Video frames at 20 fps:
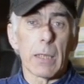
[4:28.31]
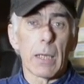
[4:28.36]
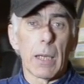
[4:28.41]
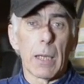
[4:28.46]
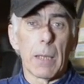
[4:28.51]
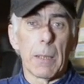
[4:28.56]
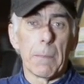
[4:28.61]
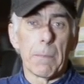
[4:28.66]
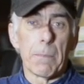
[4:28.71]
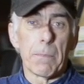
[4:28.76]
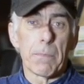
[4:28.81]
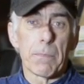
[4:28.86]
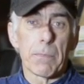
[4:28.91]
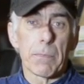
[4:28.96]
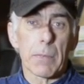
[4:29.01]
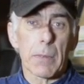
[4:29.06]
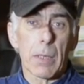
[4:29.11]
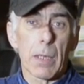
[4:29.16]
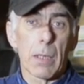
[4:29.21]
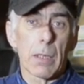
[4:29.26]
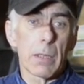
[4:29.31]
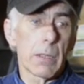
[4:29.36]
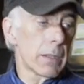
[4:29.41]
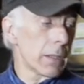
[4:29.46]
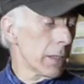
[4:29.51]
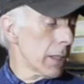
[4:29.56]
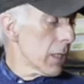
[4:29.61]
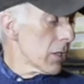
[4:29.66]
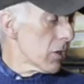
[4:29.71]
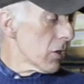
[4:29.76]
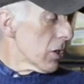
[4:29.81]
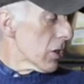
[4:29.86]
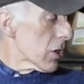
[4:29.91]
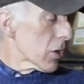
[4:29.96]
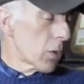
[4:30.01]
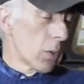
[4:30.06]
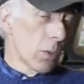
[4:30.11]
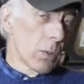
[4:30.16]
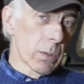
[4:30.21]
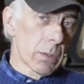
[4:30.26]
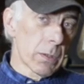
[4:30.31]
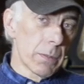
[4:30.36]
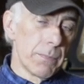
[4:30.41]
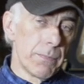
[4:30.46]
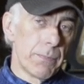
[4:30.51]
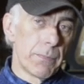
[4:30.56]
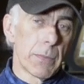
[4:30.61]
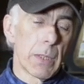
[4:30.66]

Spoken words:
The engine is cold,